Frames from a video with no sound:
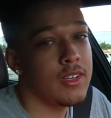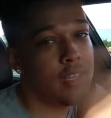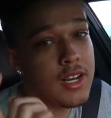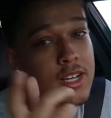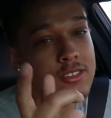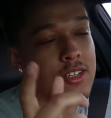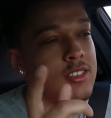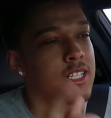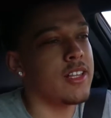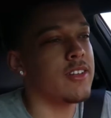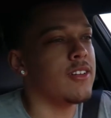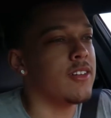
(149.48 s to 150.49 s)
Y'all can start
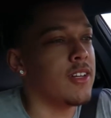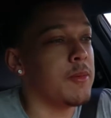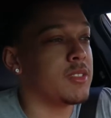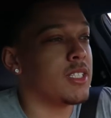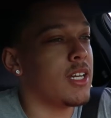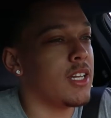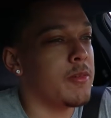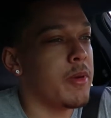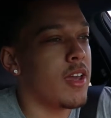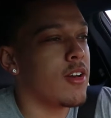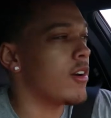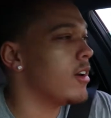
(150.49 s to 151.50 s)
selling on Amazon,
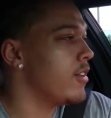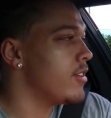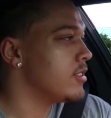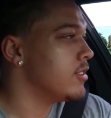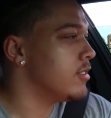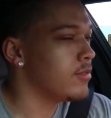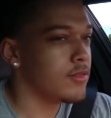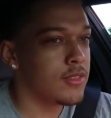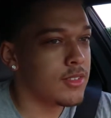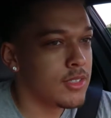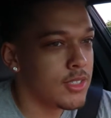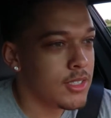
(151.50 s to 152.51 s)
eBay, all that other stuff.
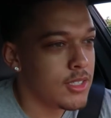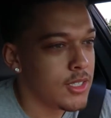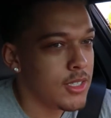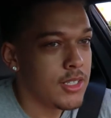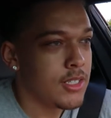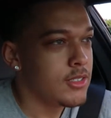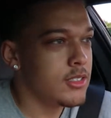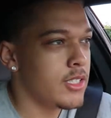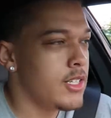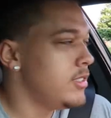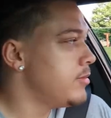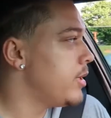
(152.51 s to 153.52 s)
Just
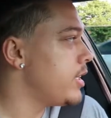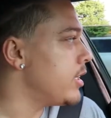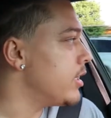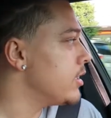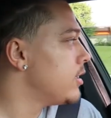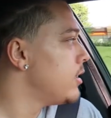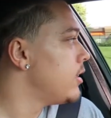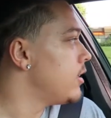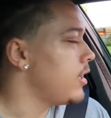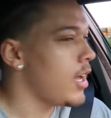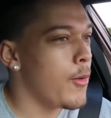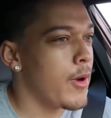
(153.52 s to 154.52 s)
easy money.
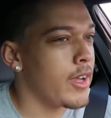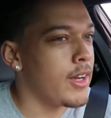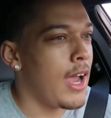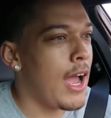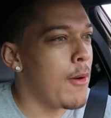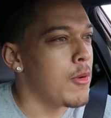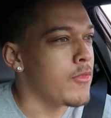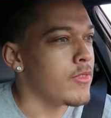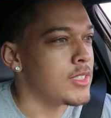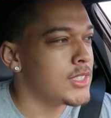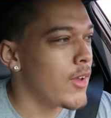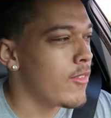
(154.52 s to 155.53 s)
Y'all working an hour
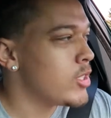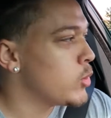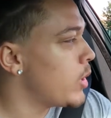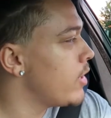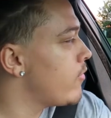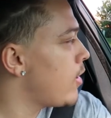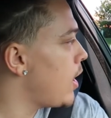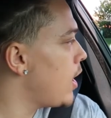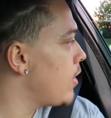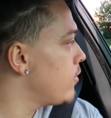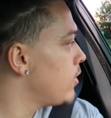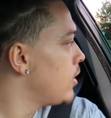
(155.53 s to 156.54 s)
for
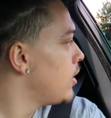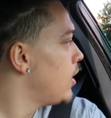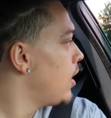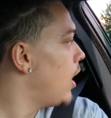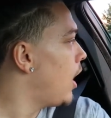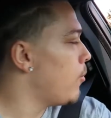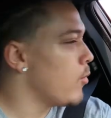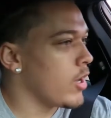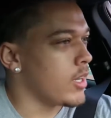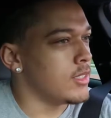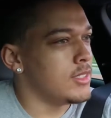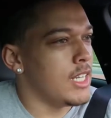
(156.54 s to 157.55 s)
725. I'm
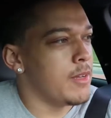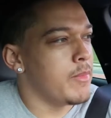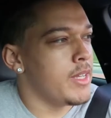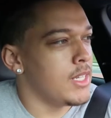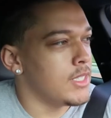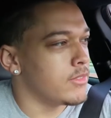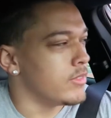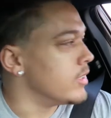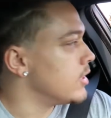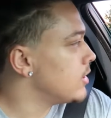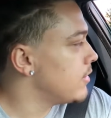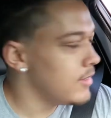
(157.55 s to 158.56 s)
working 10 minutes for
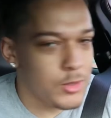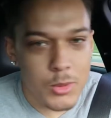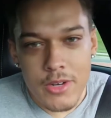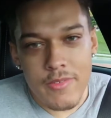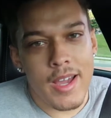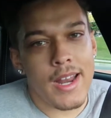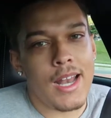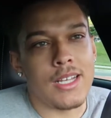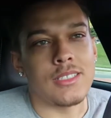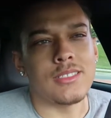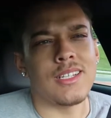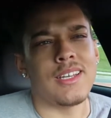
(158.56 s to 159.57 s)

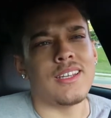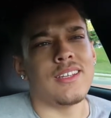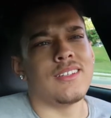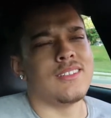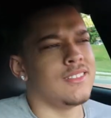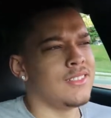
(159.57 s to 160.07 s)
$25. Like,